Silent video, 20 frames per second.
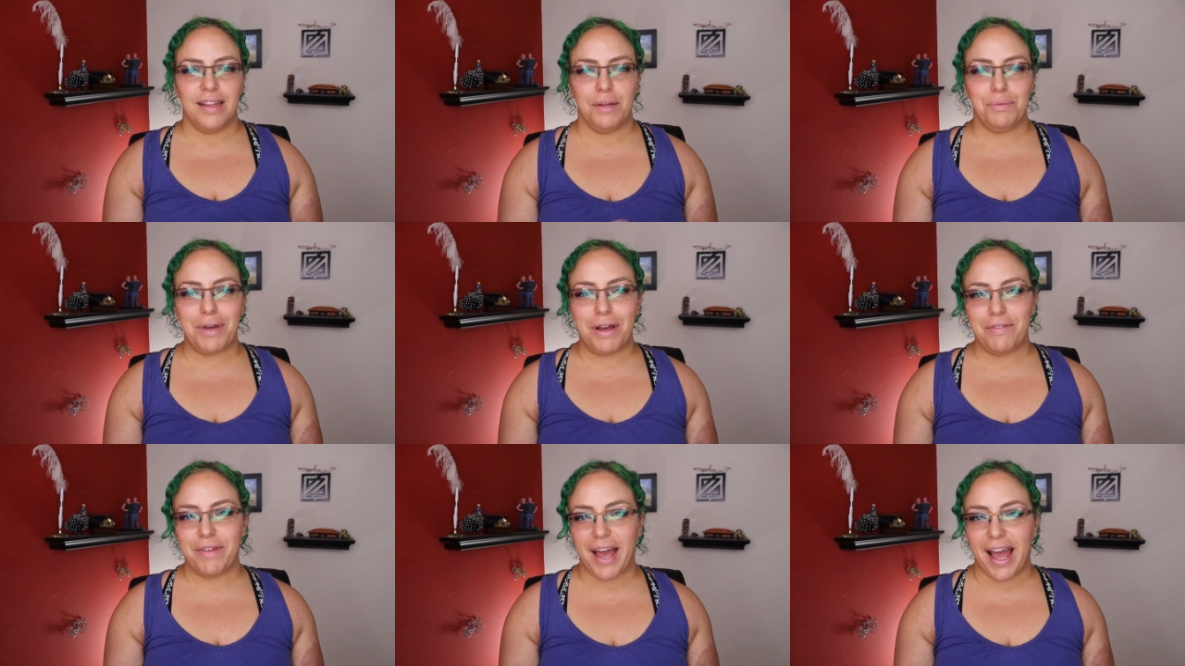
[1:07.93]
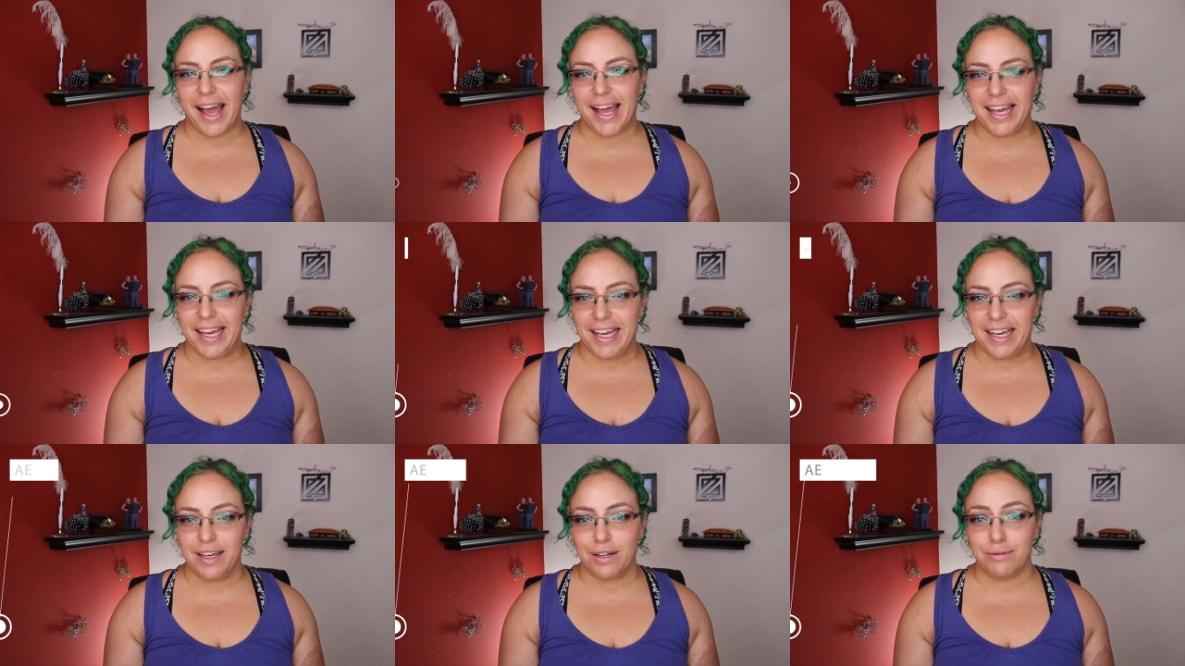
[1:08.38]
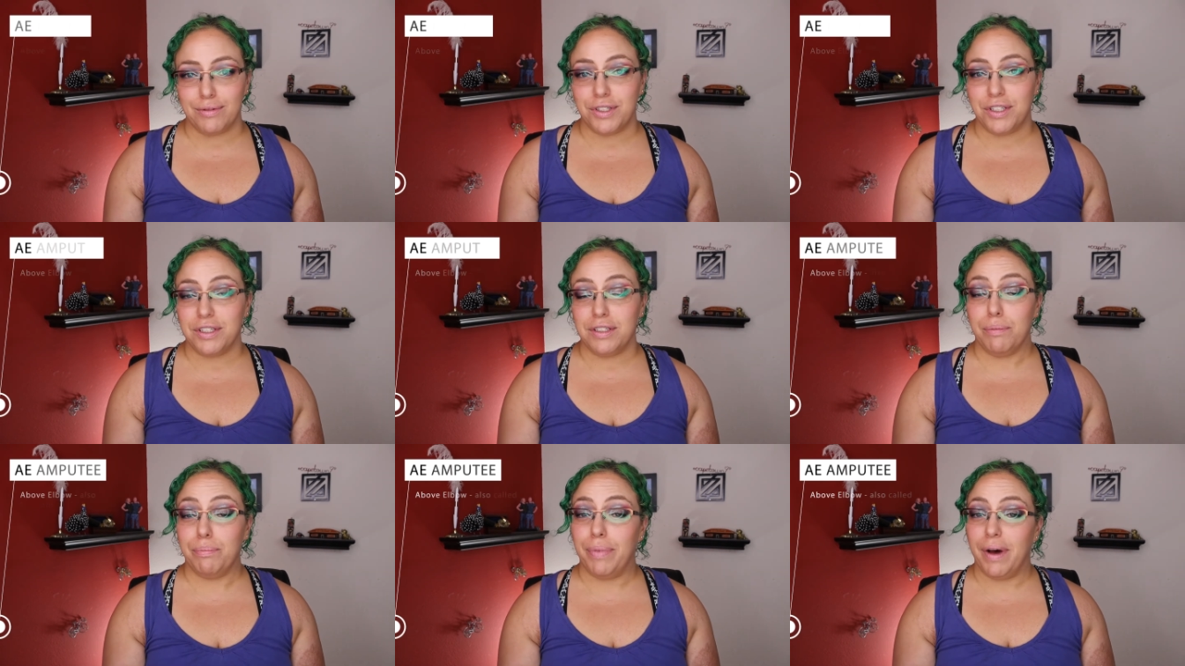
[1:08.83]
Then we have AE,
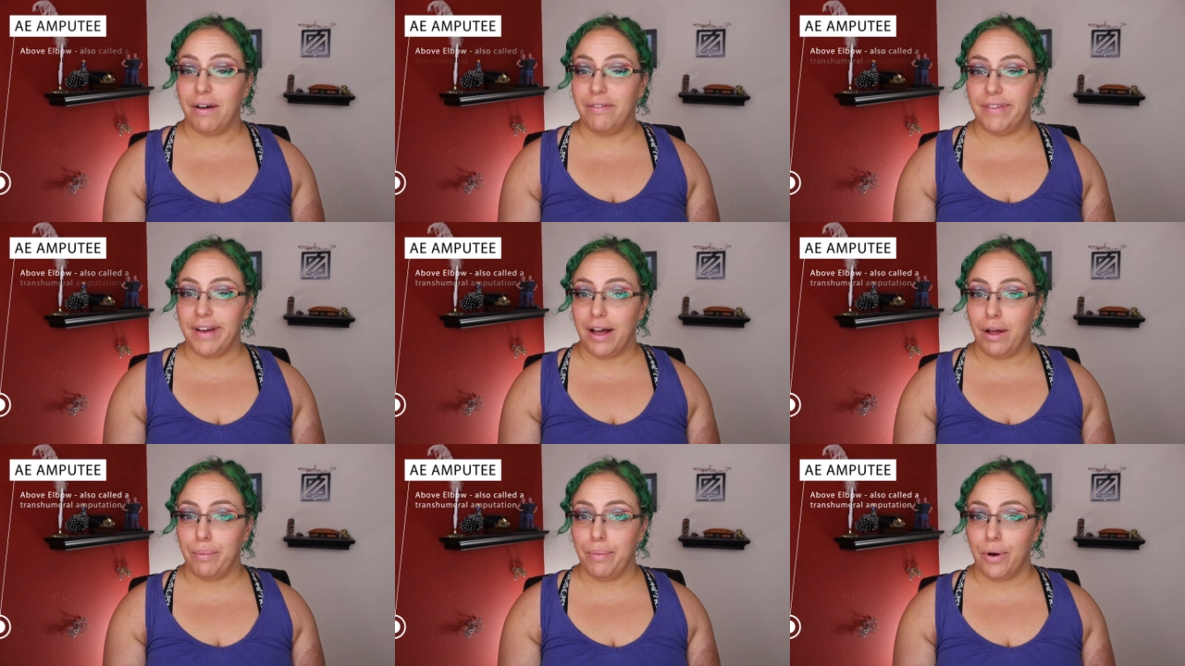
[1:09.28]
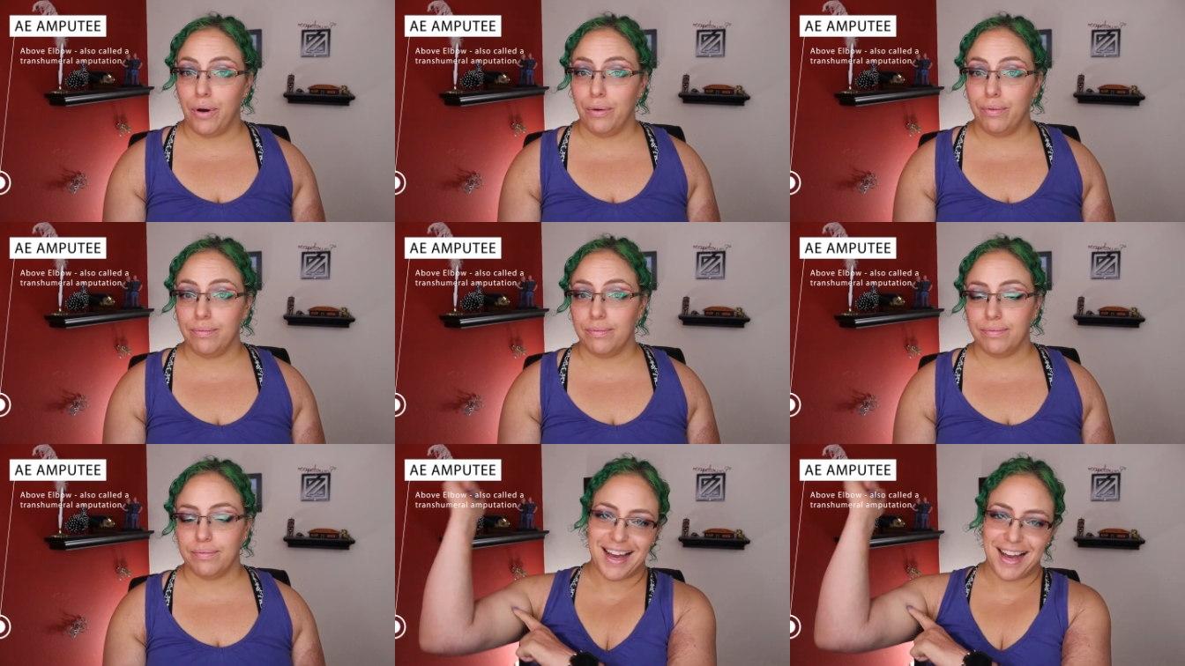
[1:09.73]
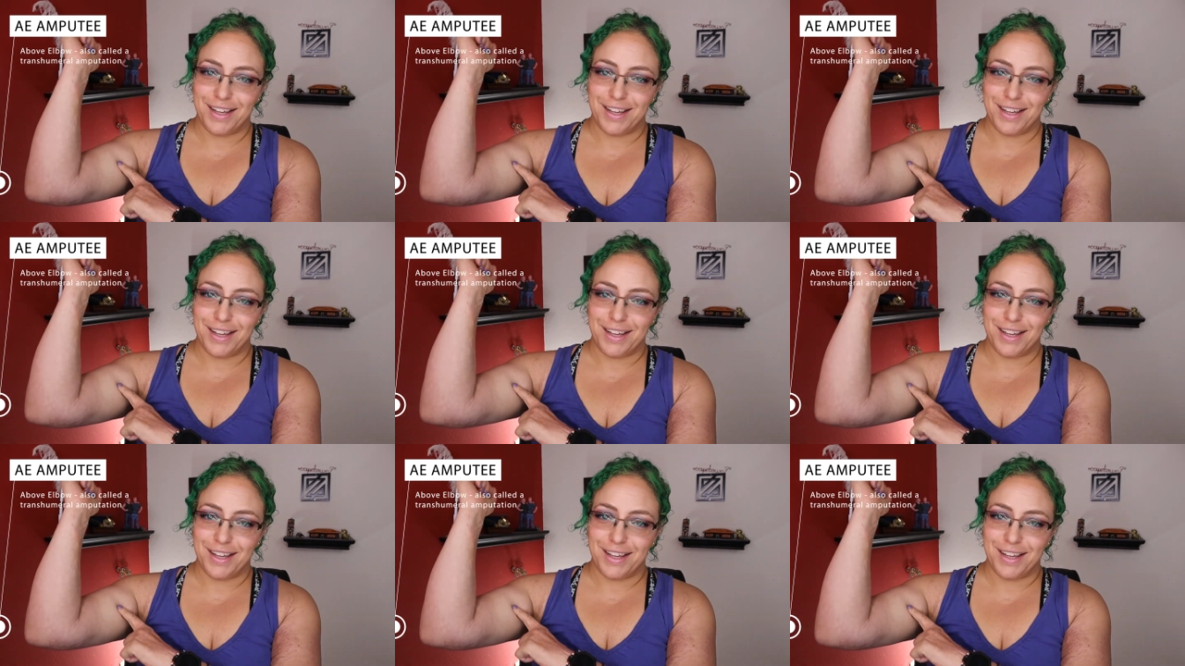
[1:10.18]
which is above elbow.